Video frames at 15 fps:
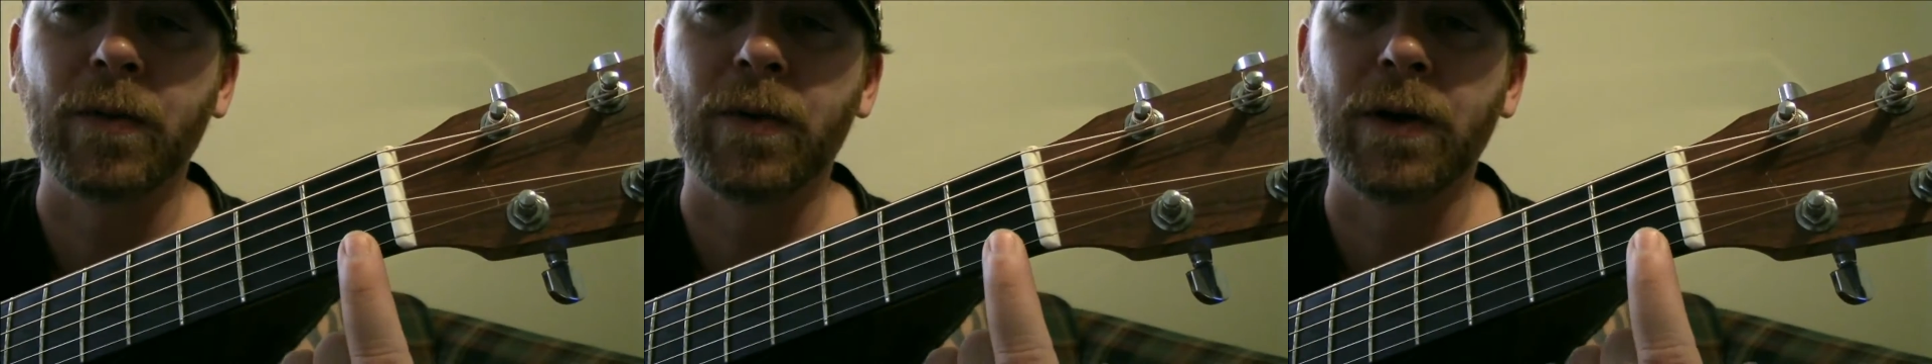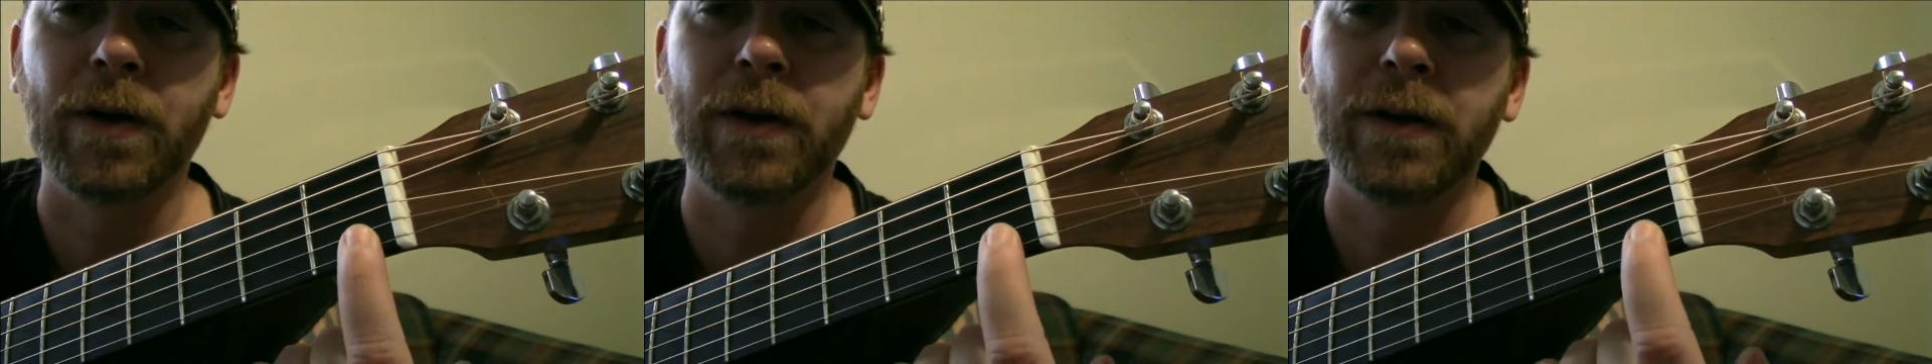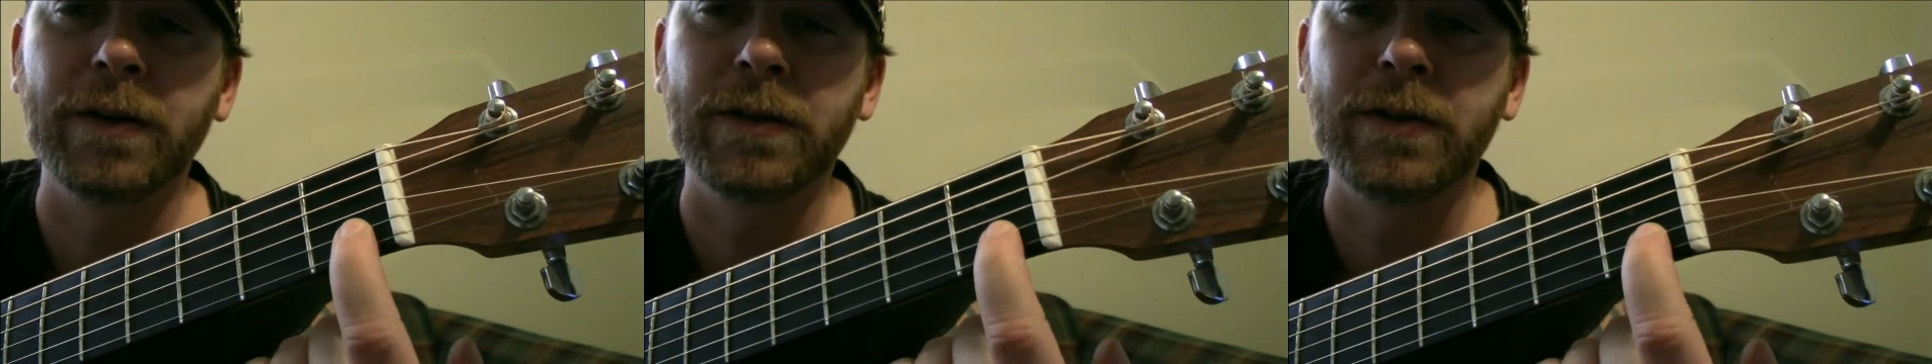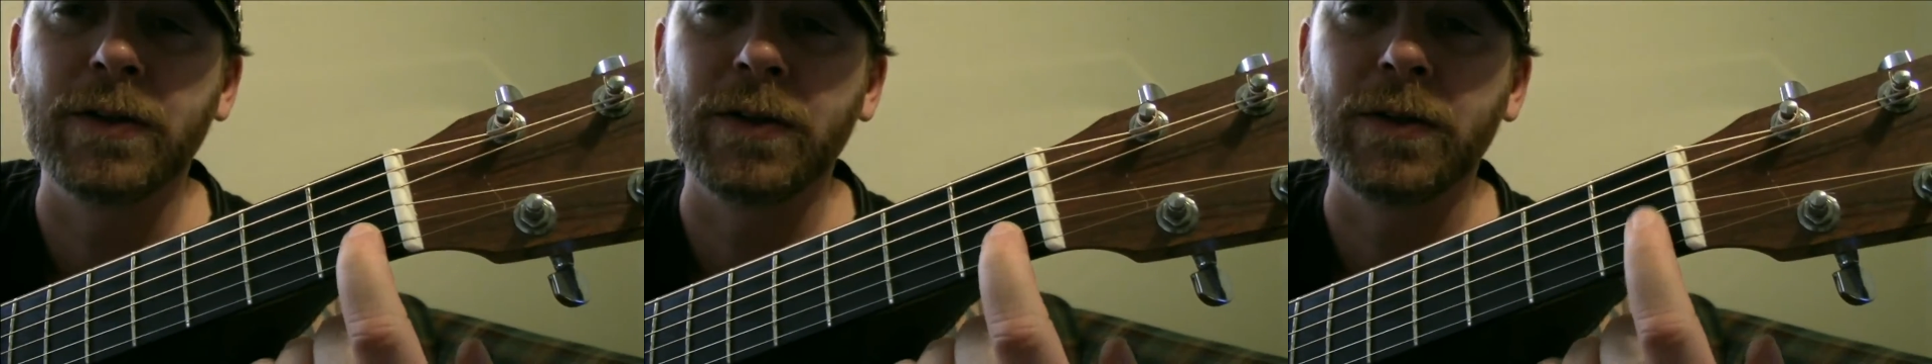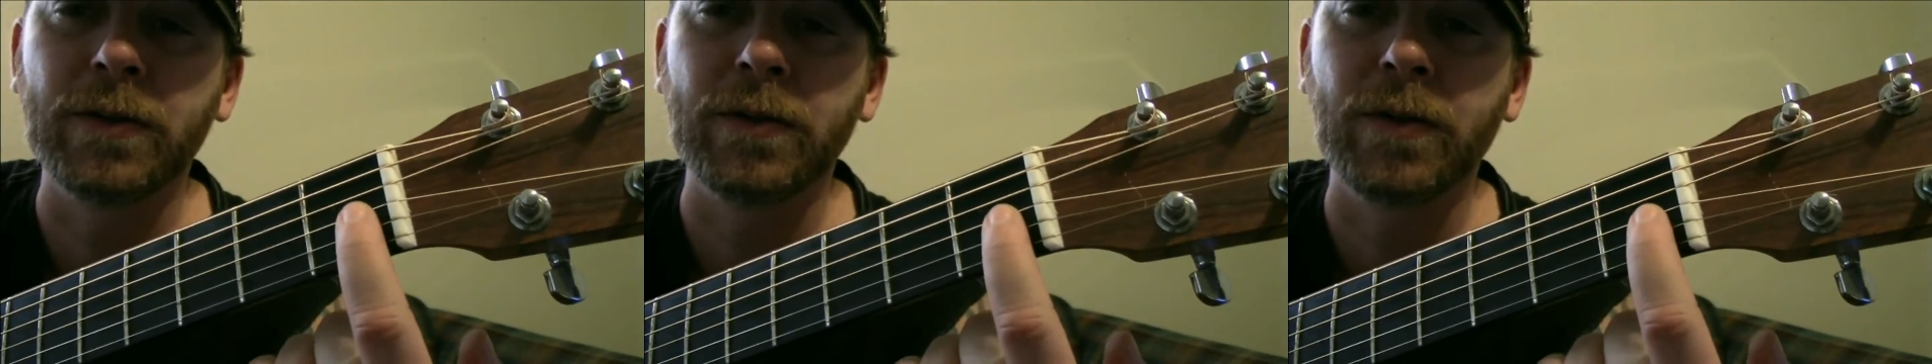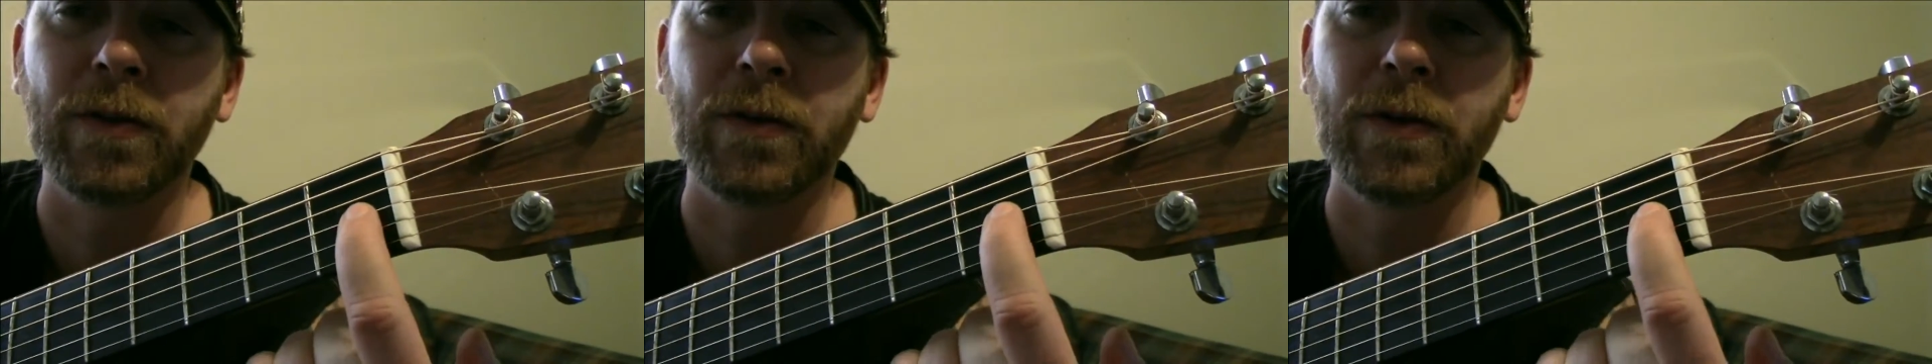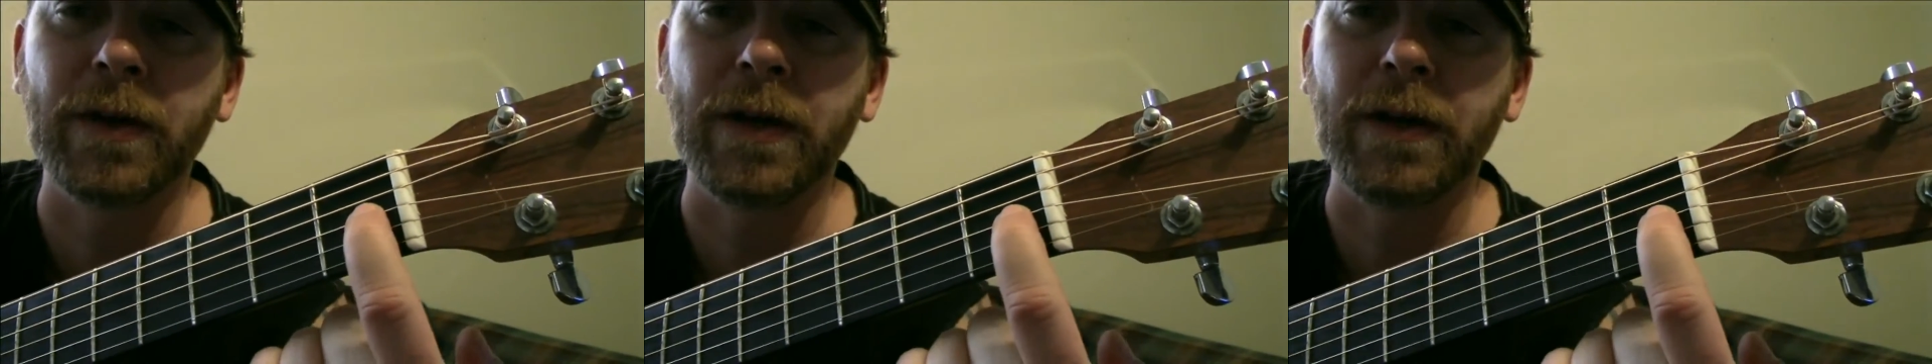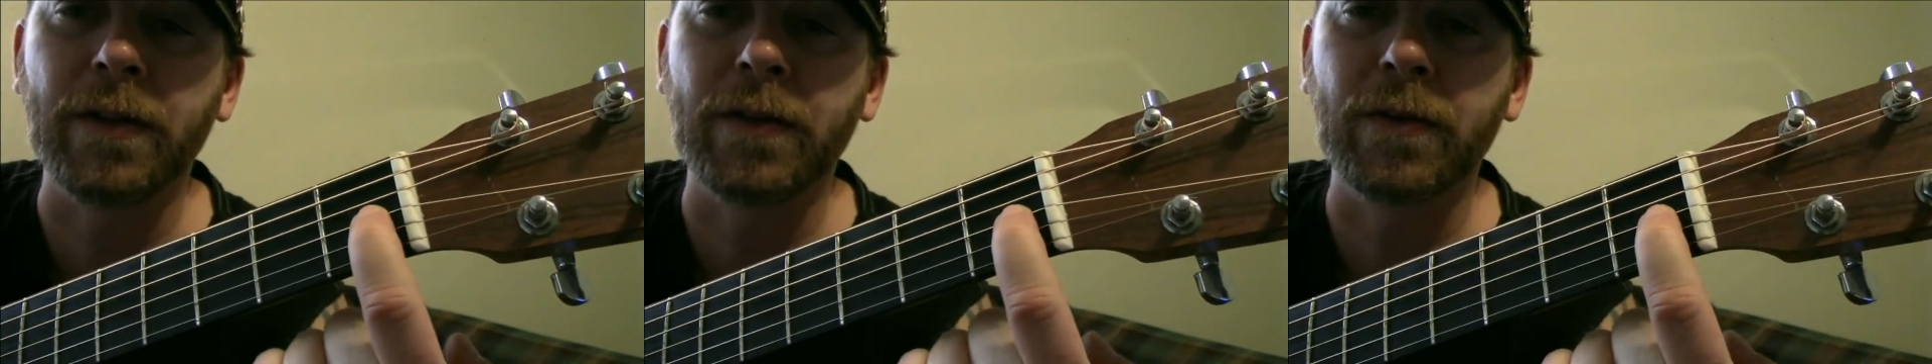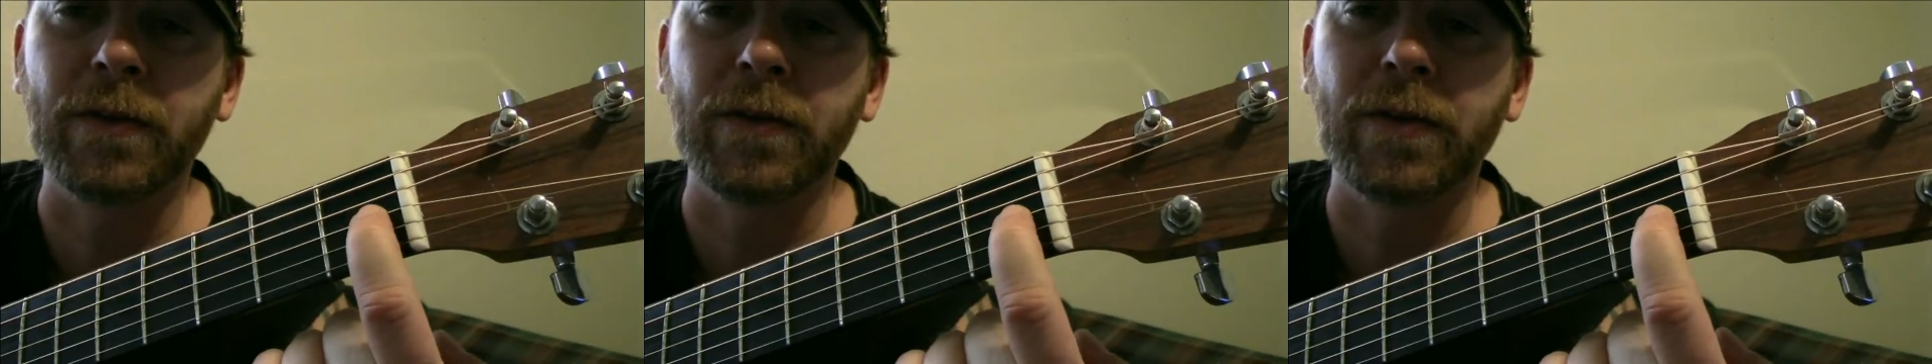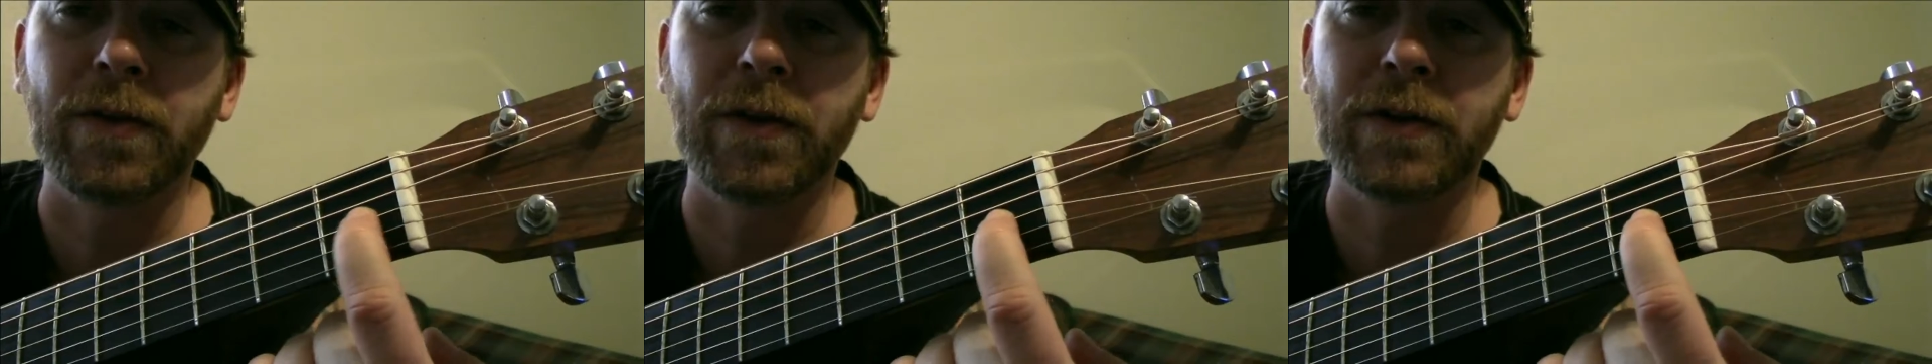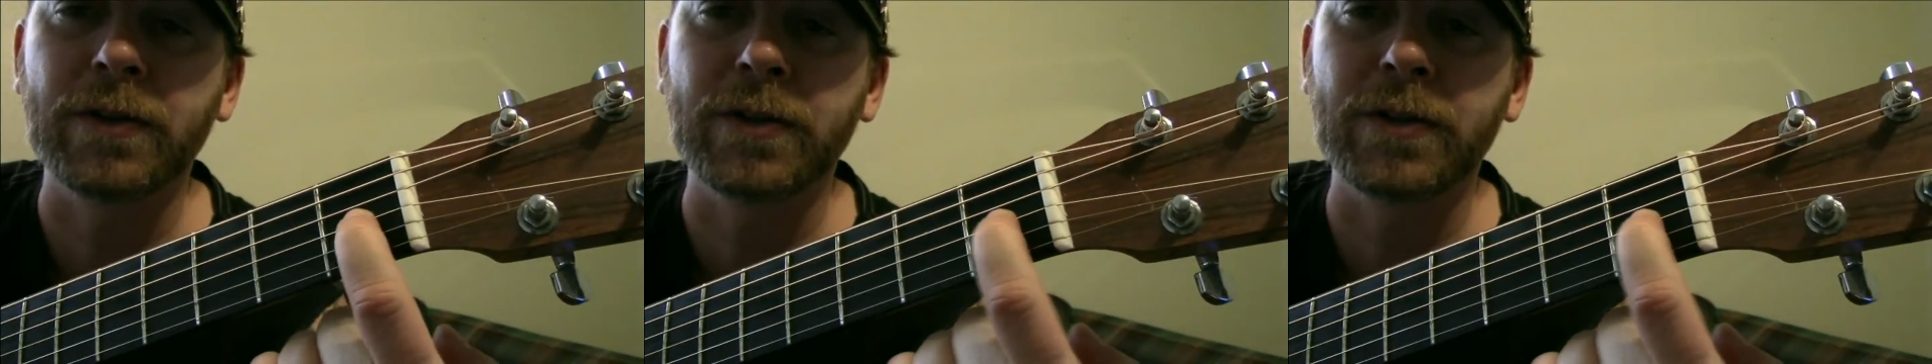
1, 2, 3, third